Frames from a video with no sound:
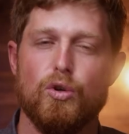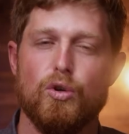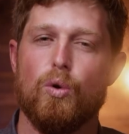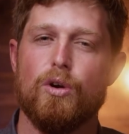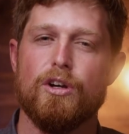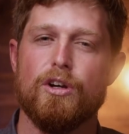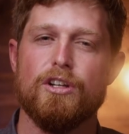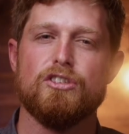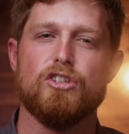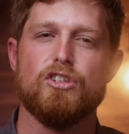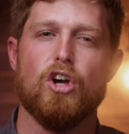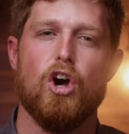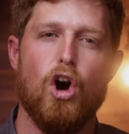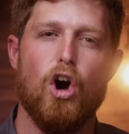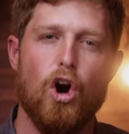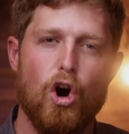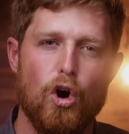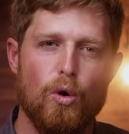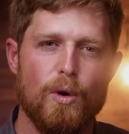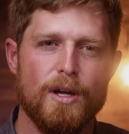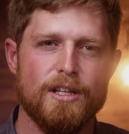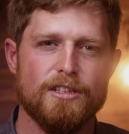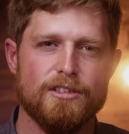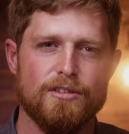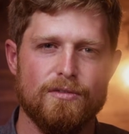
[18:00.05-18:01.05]
Jordan's
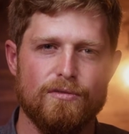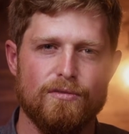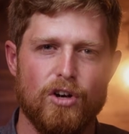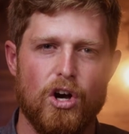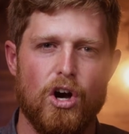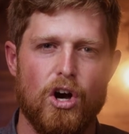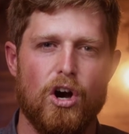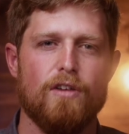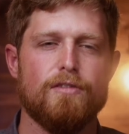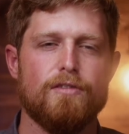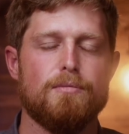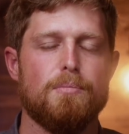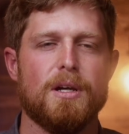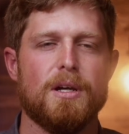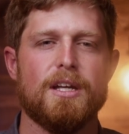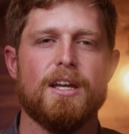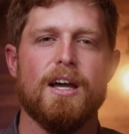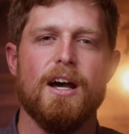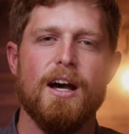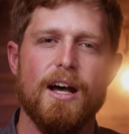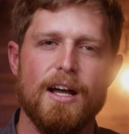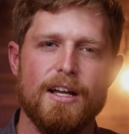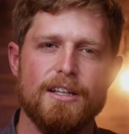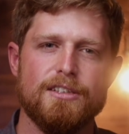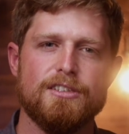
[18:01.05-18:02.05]
always involved
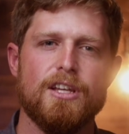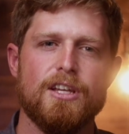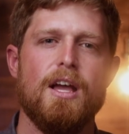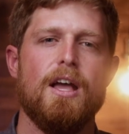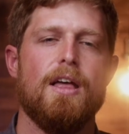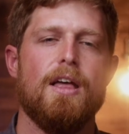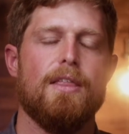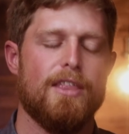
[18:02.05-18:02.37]
because